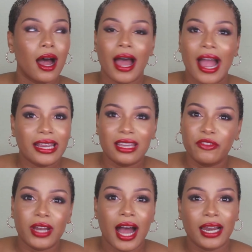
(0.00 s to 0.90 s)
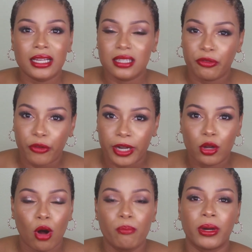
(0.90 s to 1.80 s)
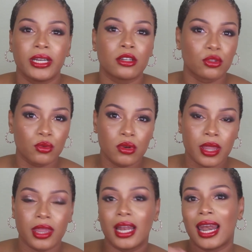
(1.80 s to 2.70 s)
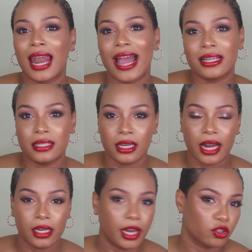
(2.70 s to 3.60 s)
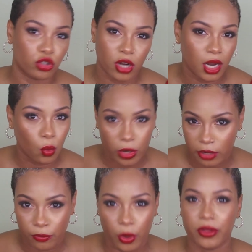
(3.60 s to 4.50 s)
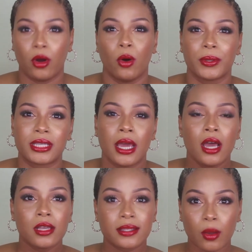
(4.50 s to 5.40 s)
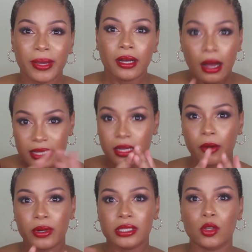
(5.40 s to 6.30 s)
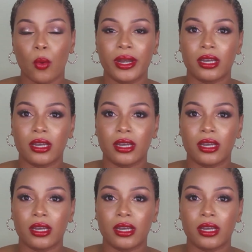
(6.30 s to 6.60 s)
I even had a different company do the lighting and electrical work for the house. So because there were so many